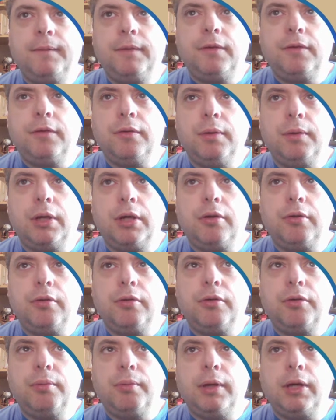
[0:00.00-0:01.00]

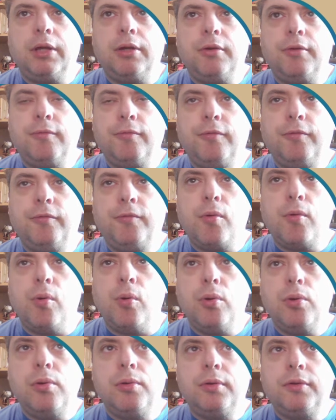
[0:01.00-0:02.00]
Suikoden
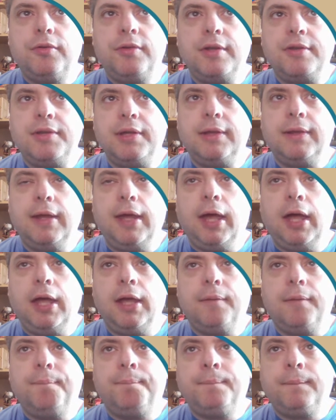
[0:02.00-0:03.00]
4 sitting
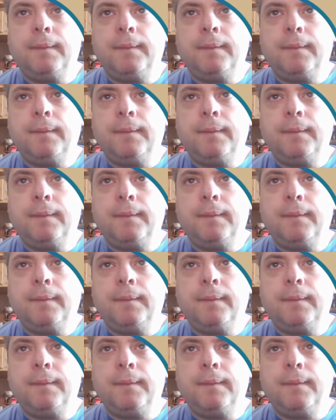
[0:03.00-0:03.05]
there